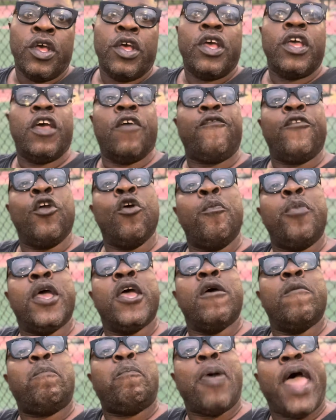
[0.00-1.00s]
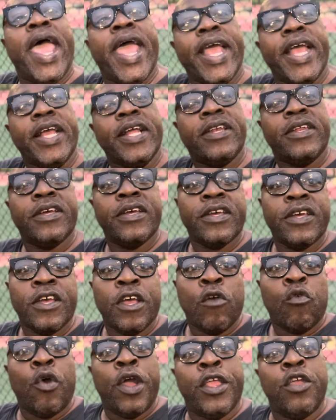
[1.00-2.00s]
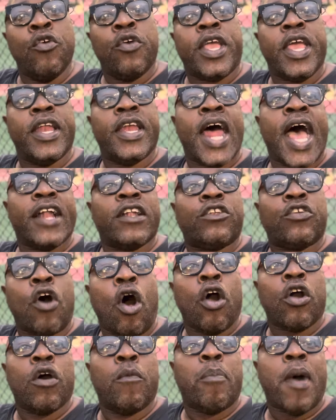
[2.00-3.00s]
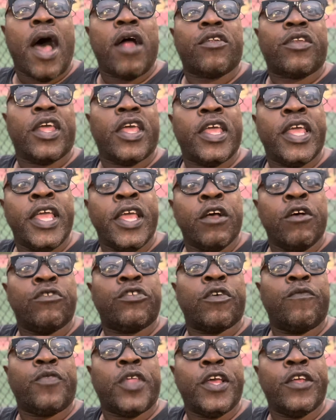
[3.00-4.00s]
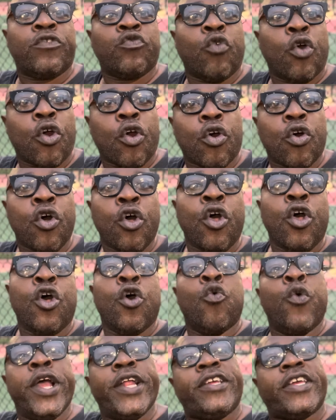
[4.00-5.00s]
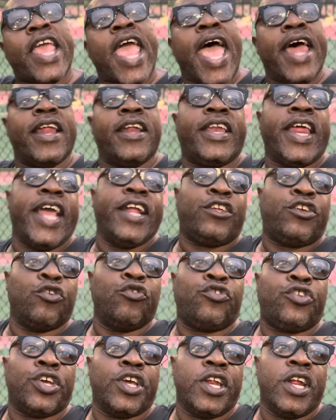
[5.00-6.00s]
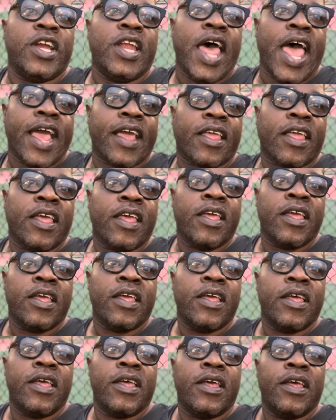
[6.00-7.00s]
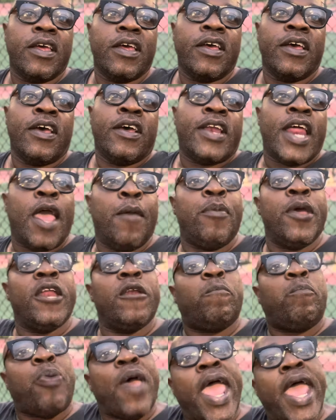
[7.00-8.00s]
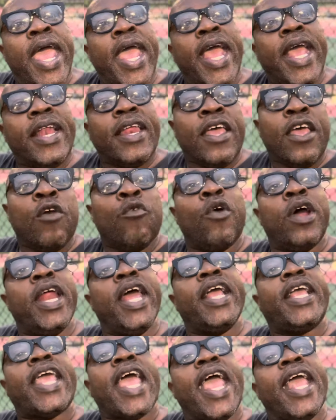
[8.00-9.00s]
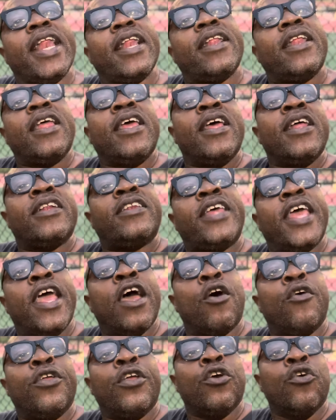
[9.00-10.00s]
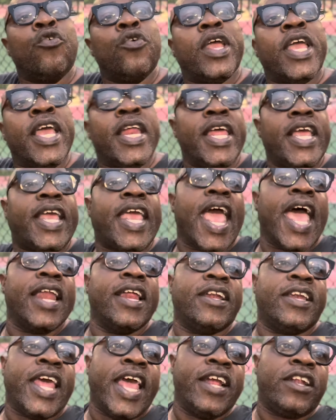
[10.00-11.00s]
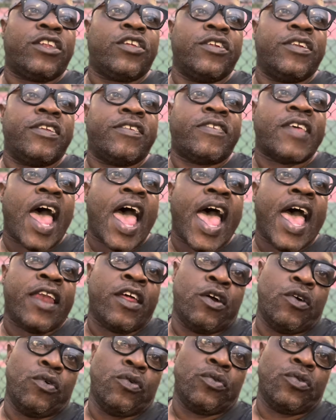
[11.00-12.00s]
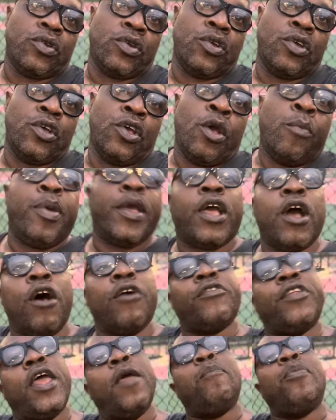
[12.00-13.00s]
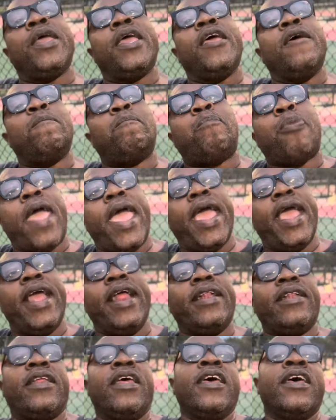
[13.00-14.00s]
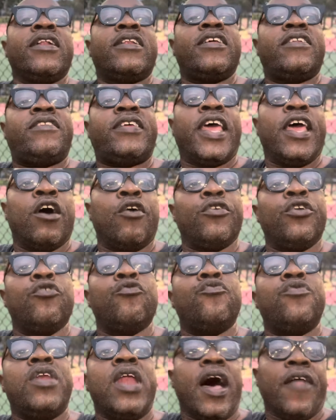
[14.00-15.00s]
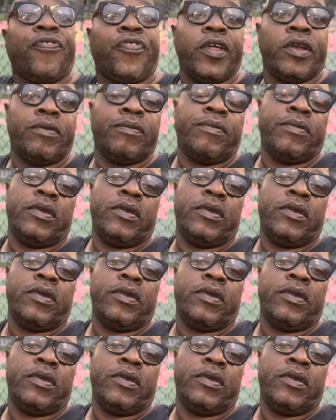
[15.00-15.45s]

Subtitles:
If you're being paid where you cannot talk about the ills of this world, which candidate you should elect? They've been paid where they can't tell you any candidate to decide on because they're being paid to tell you nothing.